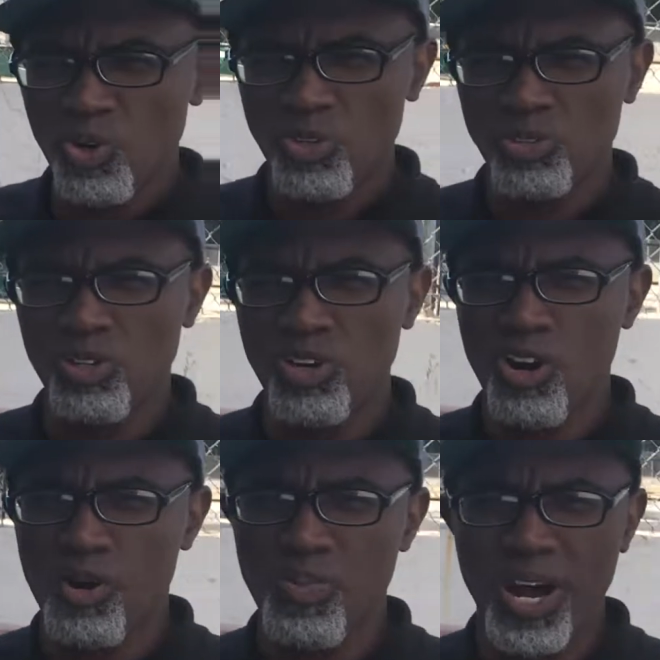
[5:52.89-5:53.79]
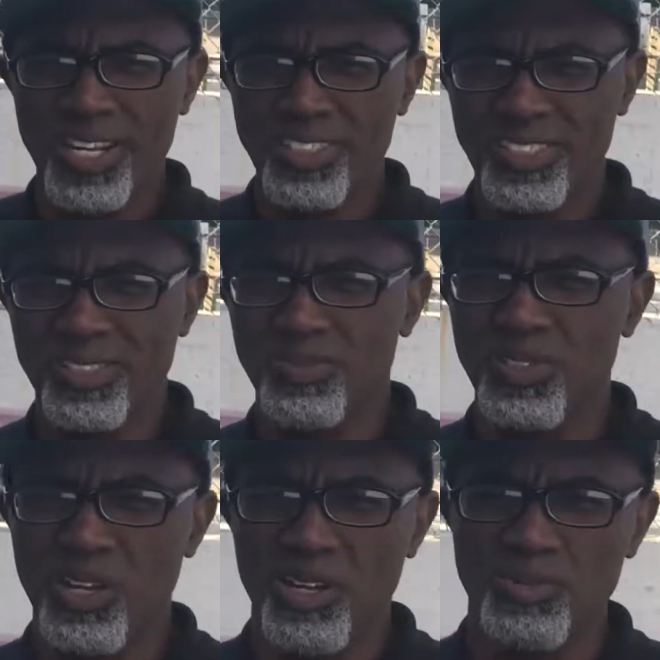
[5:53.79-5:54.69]
going on your car, polishing it.
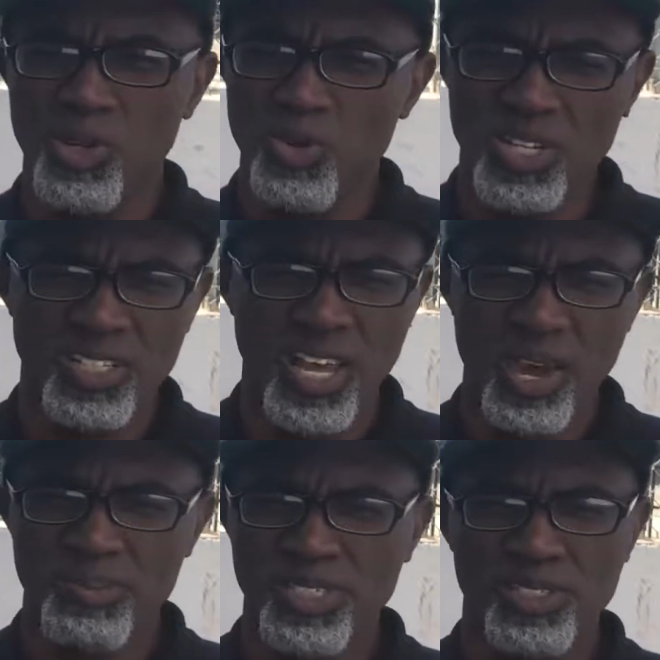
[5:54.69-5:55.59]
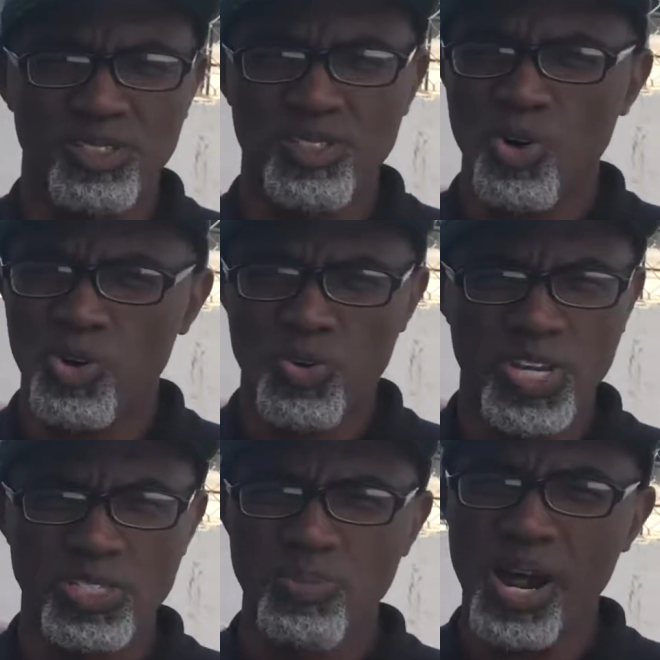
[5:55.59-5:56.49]
Don't get in the habit of just going
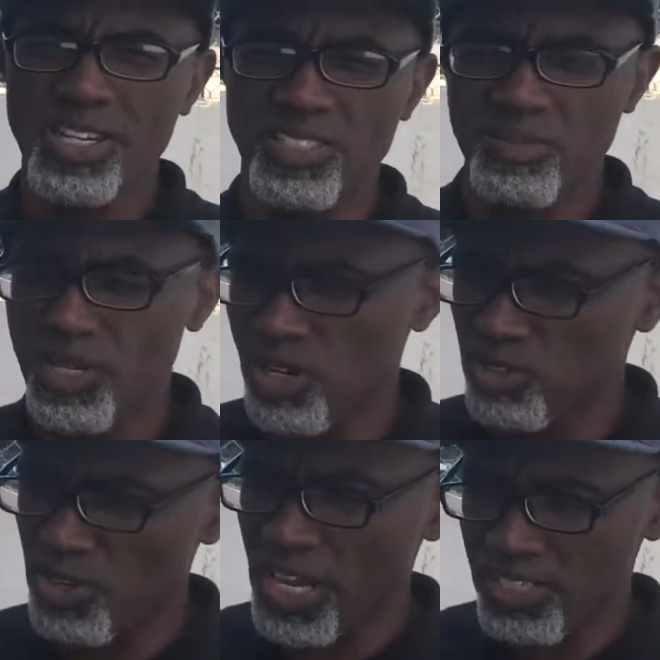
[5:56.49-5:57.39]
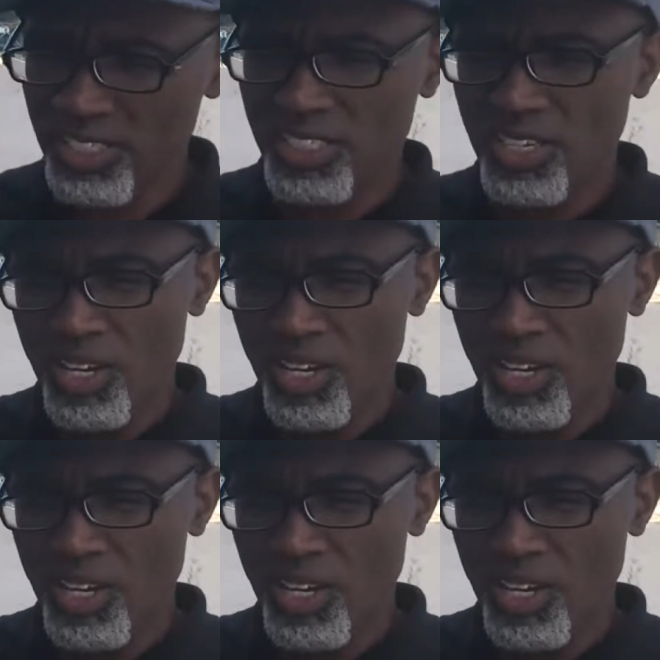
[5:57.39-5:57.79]
crazy polishing, because you're actually